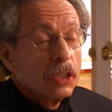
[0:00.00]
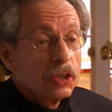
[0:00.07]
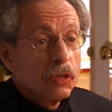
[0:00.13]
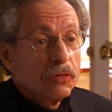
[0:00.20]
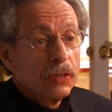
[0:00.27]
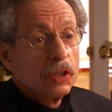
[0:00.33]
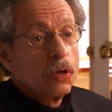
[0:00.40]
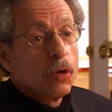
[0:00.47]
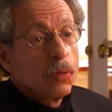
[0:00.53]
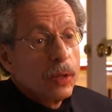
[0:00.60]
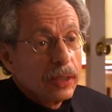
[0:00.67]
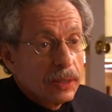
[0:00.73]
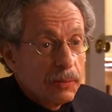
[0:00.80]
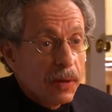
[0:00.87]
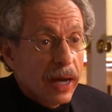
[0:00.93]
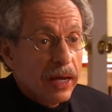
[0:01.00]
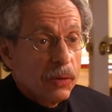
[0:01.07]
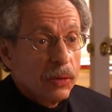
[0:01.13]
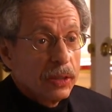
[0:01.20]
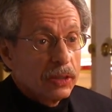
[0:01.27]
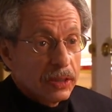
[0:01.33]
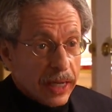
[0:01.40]
for your will and my
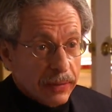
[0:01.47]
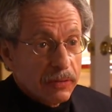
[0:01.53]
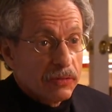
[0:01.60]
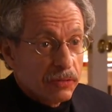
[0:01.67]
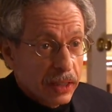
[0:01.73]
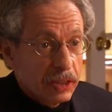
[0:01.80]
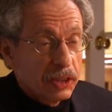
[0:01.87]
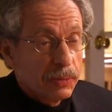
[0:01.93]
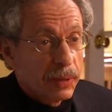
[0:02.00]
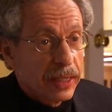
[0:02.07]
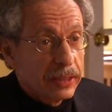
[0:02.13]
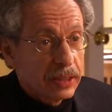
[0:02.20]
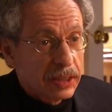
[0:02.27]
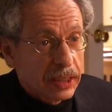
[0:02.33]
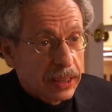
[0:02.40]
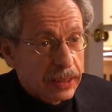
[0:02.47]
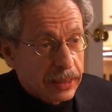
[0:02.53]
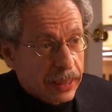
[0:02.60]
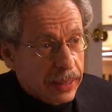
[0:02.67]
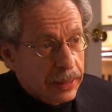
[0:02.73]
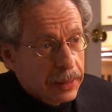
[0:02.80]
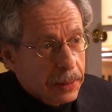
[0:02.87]
will to have a friendship, I
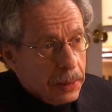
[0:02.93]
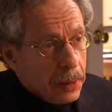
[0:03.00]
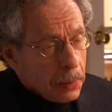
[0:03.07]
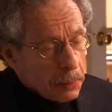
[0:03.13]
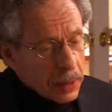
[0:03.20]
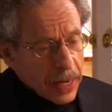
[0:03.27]
understand that. Yeah.